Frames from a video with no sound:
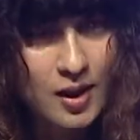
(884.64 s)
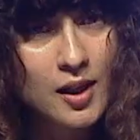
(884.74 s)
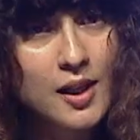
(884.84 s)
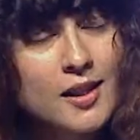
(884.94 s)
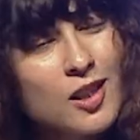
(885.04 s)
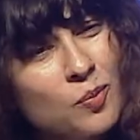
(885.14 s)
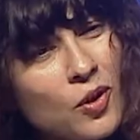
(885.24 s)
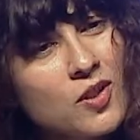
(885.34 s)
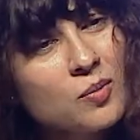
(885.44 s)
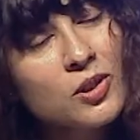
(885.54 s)
Is it
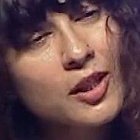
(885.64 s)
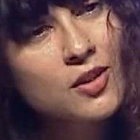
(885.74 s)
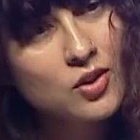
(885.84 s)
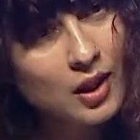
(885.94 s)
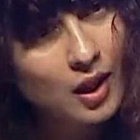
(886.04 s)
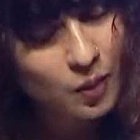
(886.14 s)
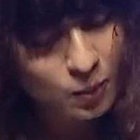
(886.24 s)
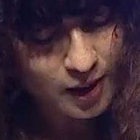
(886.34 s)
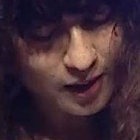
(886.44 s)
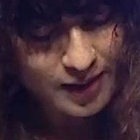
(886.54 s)
possible that today
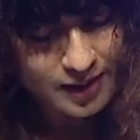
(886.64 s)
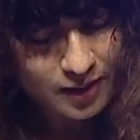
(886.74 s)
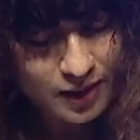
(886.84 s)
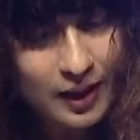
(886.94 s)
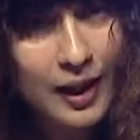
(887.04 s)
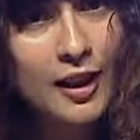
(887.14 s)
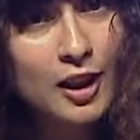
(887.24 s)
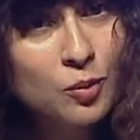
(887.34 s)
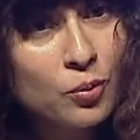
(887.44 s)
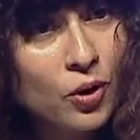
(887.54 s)
we are entering an
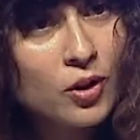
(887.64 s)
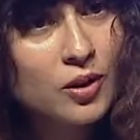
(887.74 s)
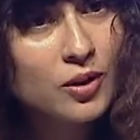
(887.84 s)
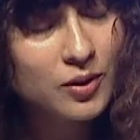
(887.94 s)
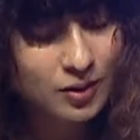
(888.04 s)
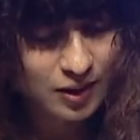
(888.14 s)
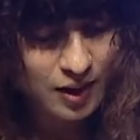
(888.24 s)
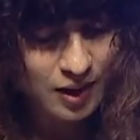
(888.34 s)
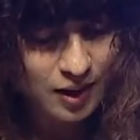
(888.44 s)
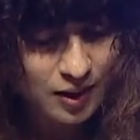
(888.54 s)
epoch,
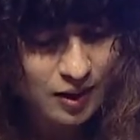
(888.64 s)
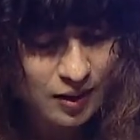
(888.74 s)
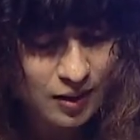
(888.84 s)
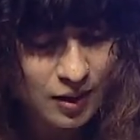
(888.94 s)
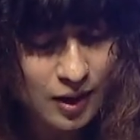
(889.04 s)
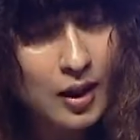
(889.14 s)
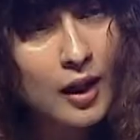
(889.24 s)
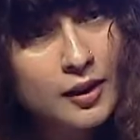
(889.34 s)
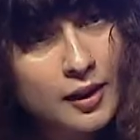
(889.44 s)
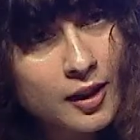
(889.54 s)
a
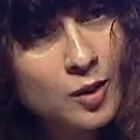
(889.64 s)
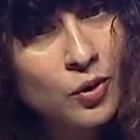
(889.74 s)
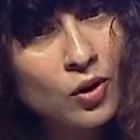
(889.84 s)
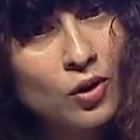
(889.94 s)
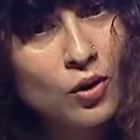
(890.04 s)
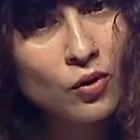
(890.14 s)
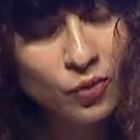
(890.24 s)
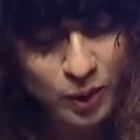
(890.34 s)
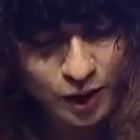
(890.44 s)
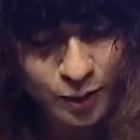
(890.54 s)
Gandhian epoch of
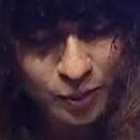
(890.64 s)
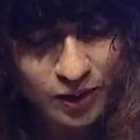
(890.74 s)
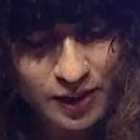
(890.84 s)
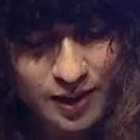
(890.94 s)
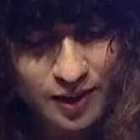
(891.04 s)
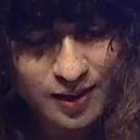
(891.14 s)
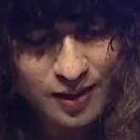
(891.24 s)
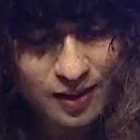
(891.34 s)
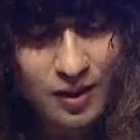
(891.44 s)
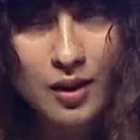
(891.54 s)
world
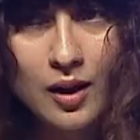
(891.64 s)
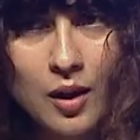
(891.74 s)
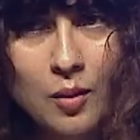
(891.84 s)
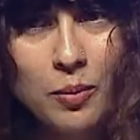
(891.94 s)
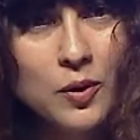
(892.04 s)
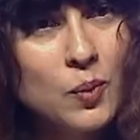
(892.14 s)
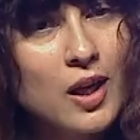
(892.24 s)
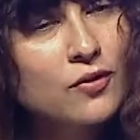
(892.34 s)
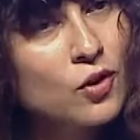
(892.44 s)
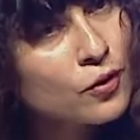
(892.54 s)
politics, but we
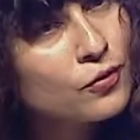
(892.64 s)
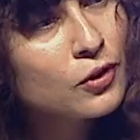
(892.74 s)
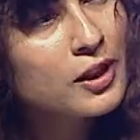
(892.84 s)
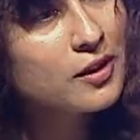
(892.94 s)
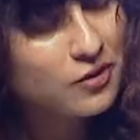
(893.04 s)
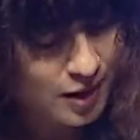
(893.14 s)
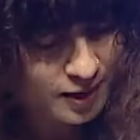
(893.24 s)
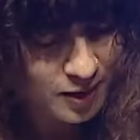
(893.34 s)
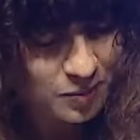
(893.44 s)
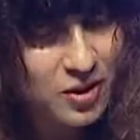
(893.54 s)
have not fully
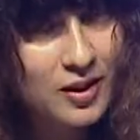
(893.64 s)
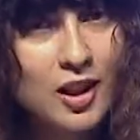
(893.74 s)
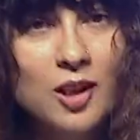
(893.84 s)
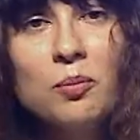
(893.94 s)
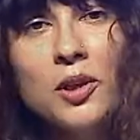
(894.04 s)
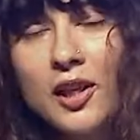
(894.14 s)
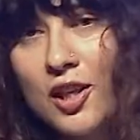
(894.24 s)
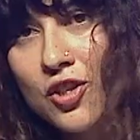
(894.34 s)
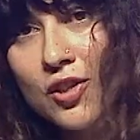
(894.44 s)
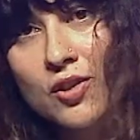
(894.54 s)
grasped the
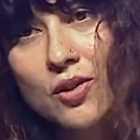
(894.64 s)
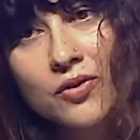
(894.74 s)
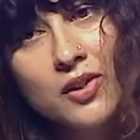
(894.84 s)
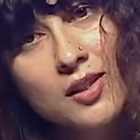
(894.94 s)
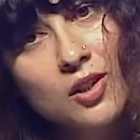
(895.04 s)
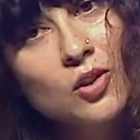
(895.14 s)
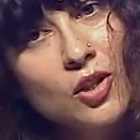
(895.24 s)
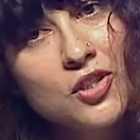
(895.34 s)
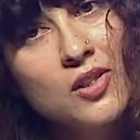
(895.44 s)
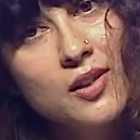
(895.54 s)
implications of this
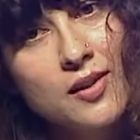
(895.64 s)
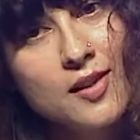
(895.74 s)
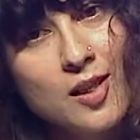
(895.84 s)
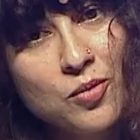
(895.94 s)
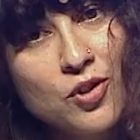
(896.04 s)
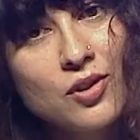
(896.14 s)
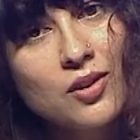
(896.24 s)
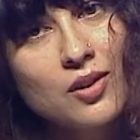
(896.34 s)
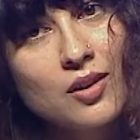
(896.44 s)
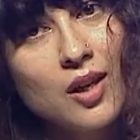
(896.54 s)
theological conception
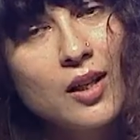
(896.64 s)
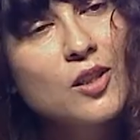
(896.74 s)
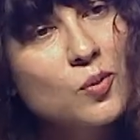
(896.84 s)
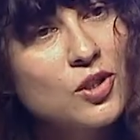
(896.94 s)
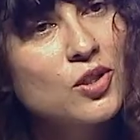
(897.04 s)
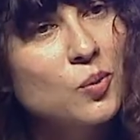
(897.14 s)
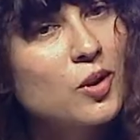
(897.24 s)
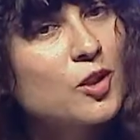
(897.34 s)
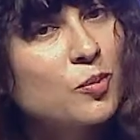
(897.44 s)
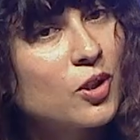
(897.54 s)
under which the
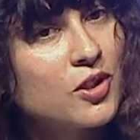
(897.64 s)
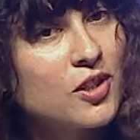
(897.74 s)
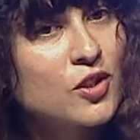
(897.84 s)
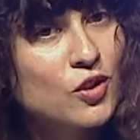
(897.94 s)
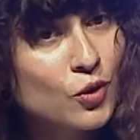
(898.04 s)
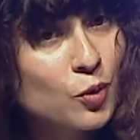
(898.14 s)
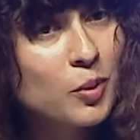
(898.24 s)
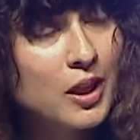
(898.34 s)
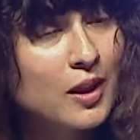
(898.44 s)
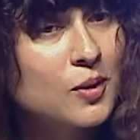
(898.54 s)
world politics could
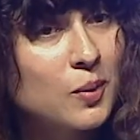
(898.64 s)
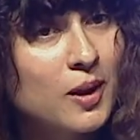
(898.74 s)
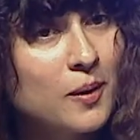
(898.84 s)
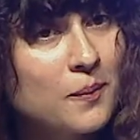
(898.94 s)
be underway?